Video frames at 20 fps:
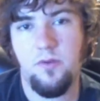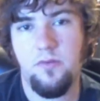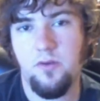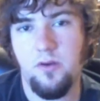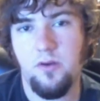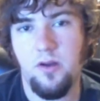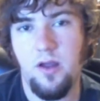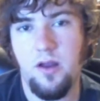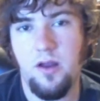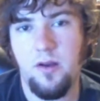
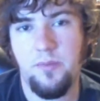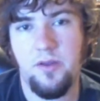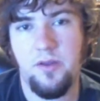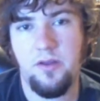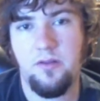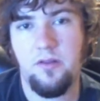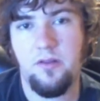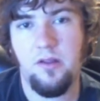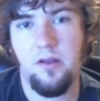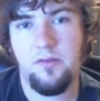not a big
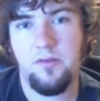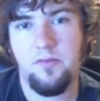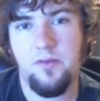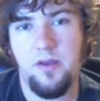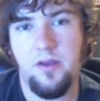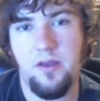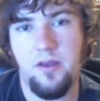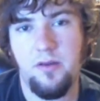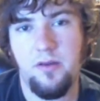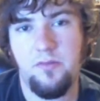Glock
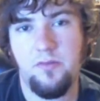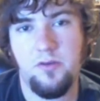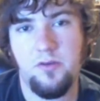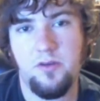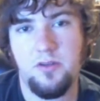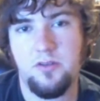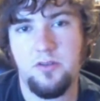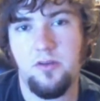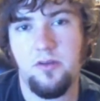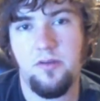fan, if you're just
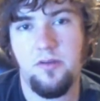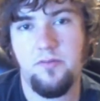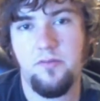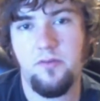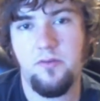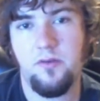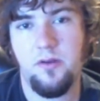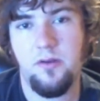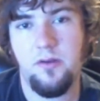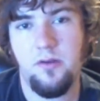looking for
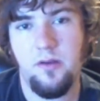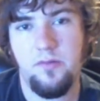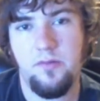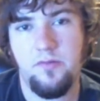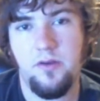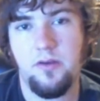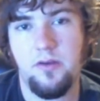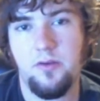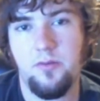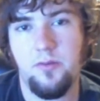a
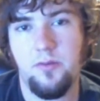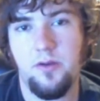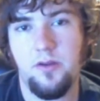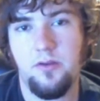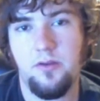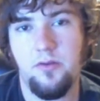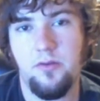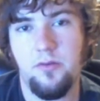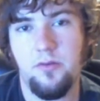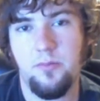fun
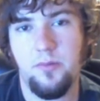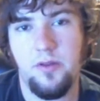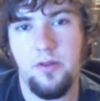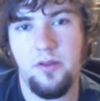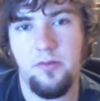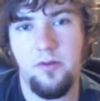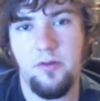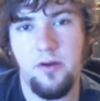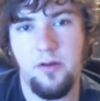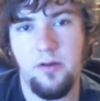22 to plink
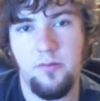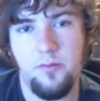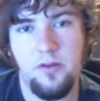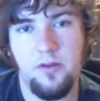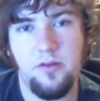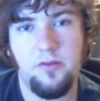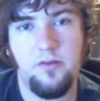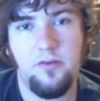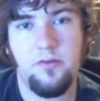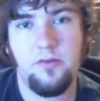around with
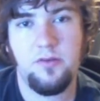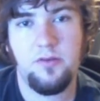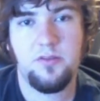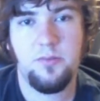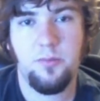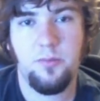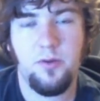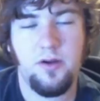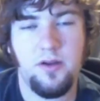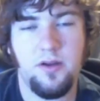or to
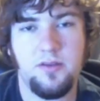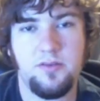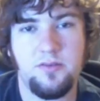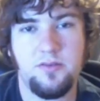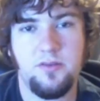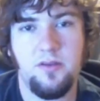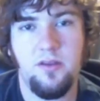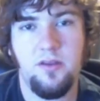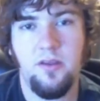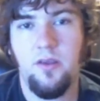suppress
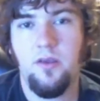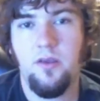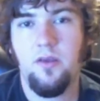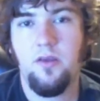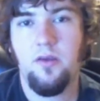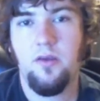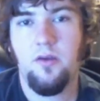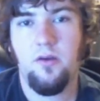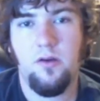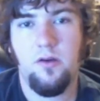
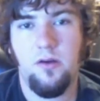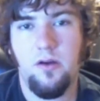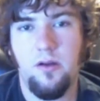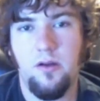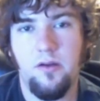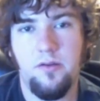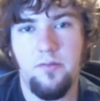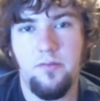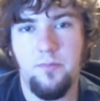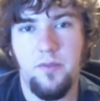or
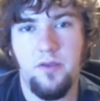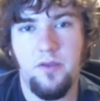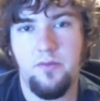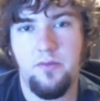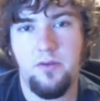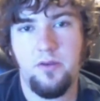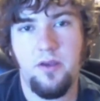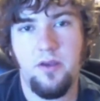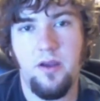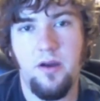even to
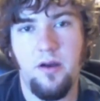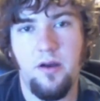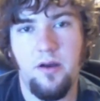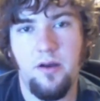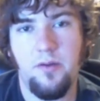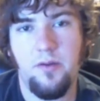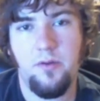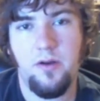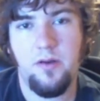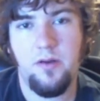carry,
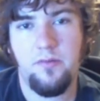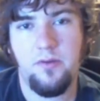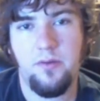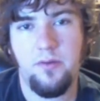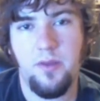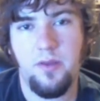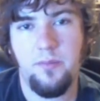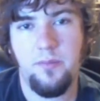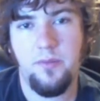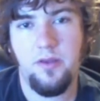whatever it may
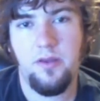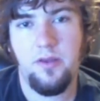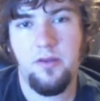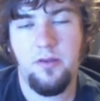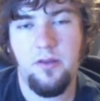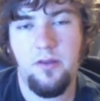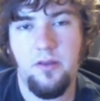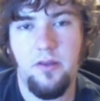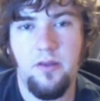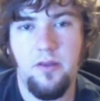be,
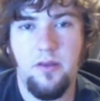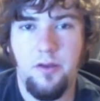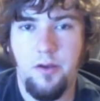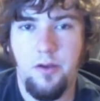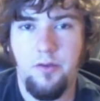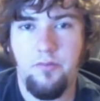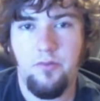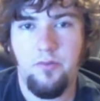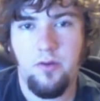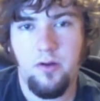
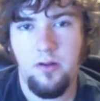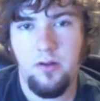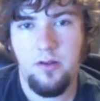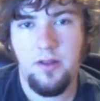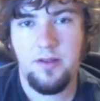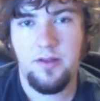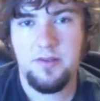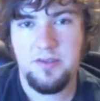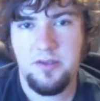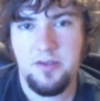overall
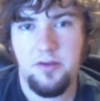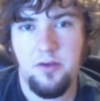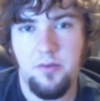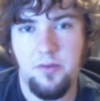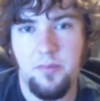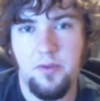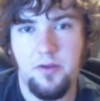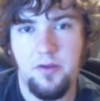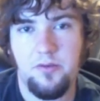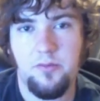I'd say go
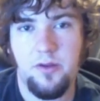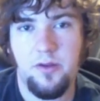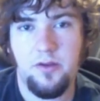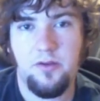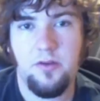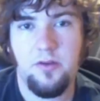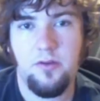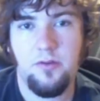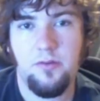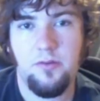
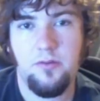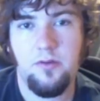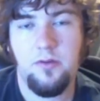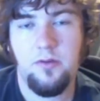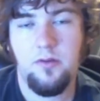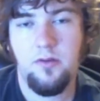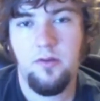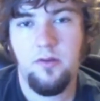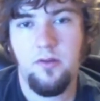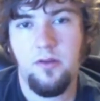P22.
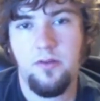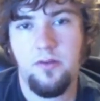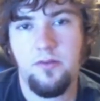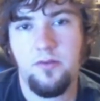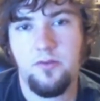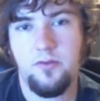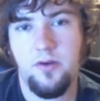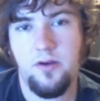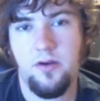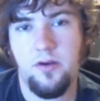The
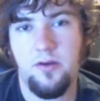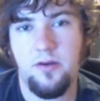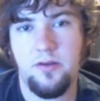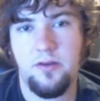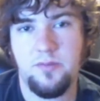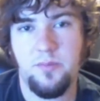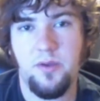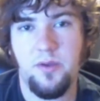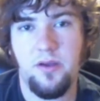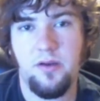trigger is
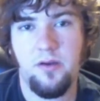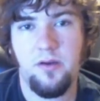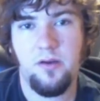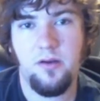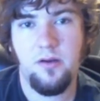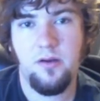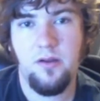better.